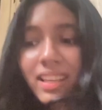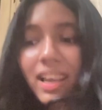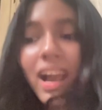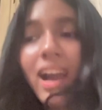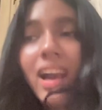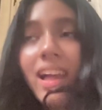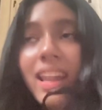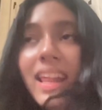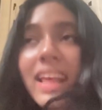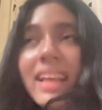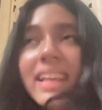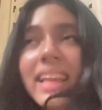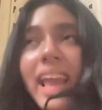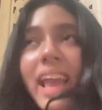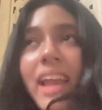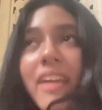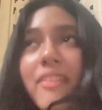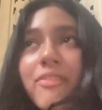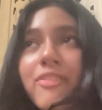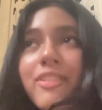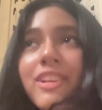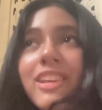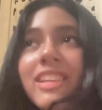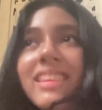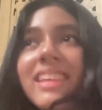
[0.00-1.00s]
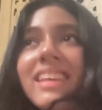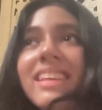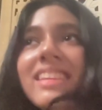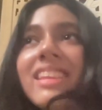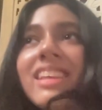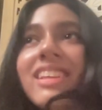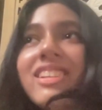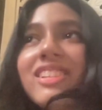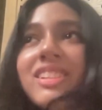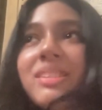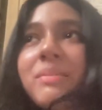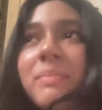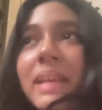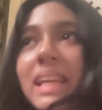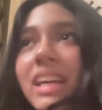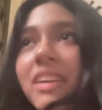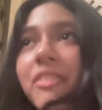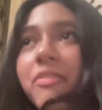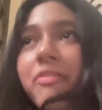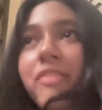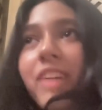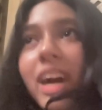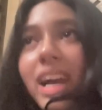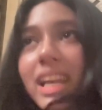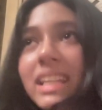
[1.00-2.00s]
Yeah, like everything, they just make
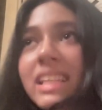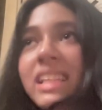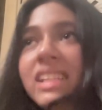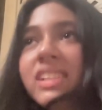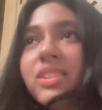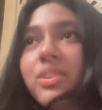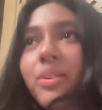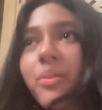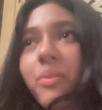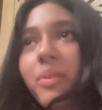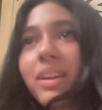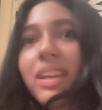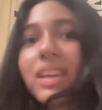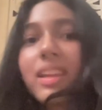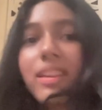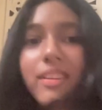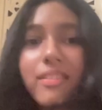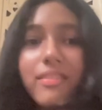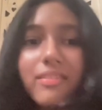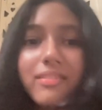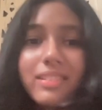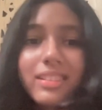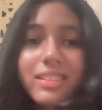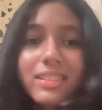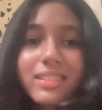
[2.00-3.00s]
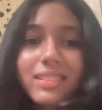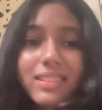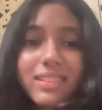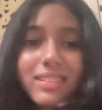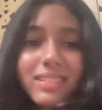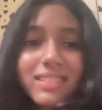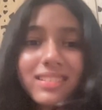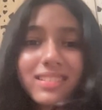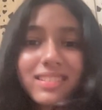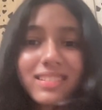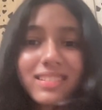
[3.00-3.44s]
a funny joke and everything.